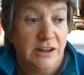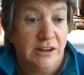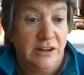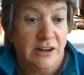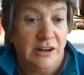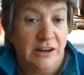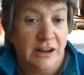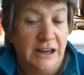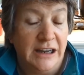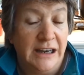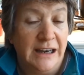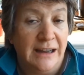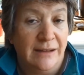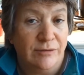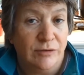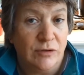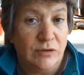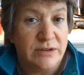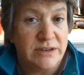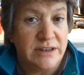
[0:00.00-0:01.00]
the light
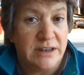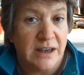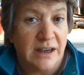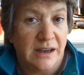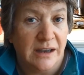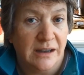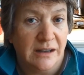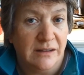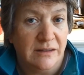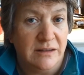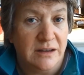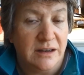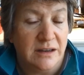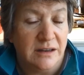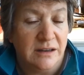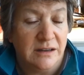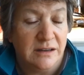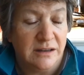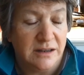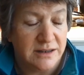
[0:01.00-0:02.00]
levels and the,
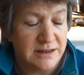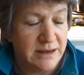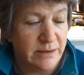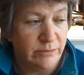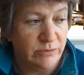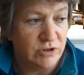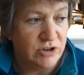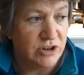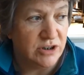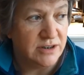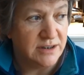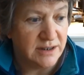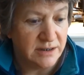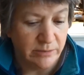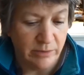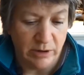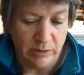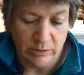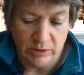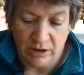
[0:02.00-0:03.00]
the temperatures at the
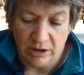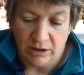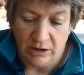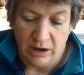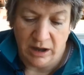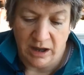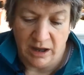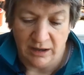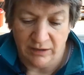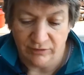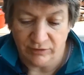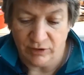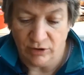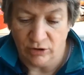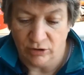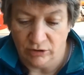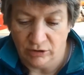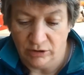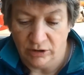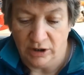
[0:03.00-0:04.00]
moment. I have
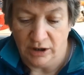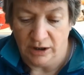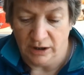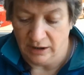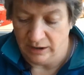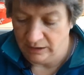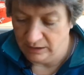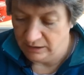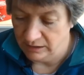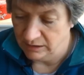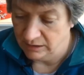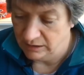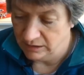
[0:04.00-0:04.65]
got uh,